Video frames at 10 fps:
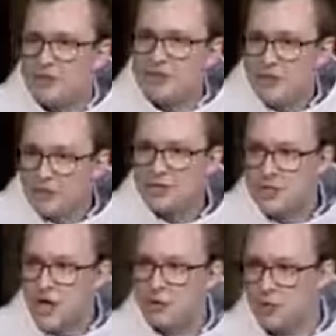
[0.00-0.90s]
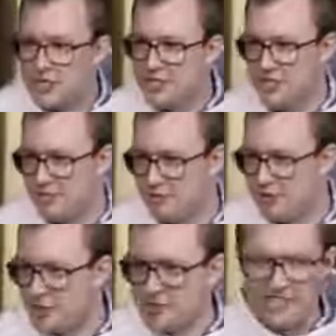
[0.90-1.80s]
There's no reason for
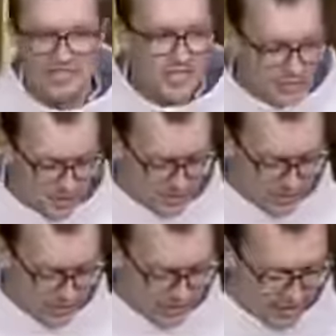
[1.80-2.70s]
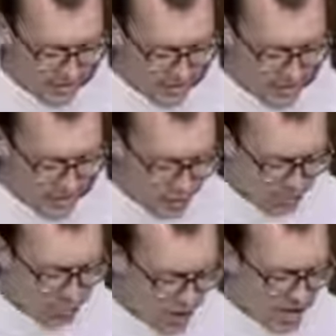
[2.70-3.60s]
you to censor your
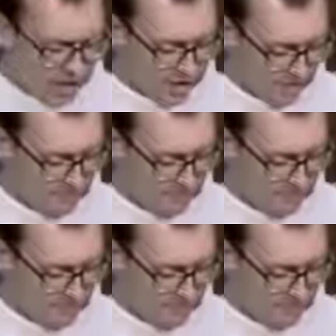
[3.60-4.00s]
prayer.